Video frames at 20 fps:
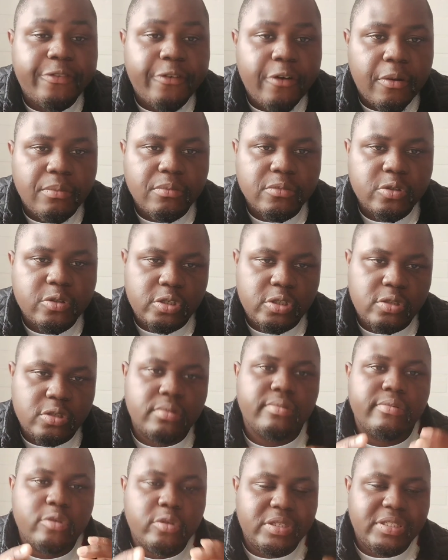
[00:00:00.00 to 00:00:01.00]
So you should know the
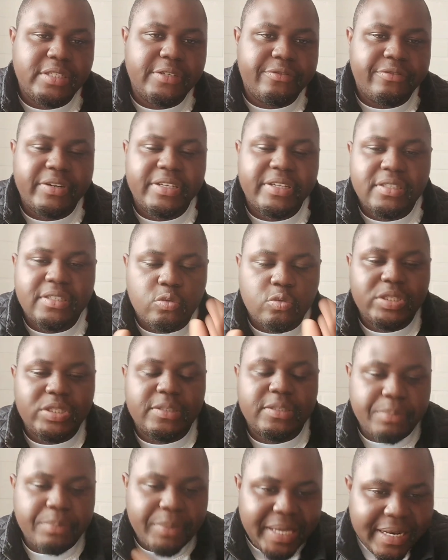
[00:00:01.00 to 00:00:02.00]
difference wheat
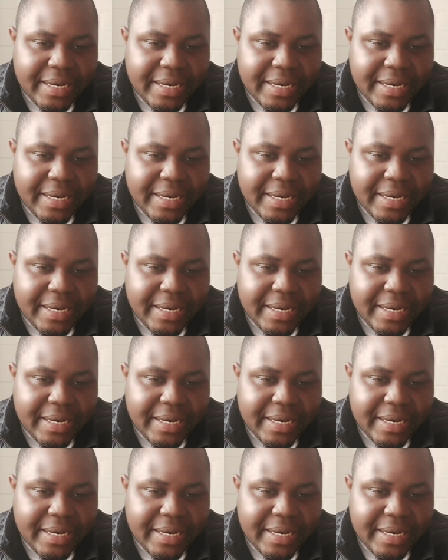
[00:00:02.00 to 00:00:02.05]
meal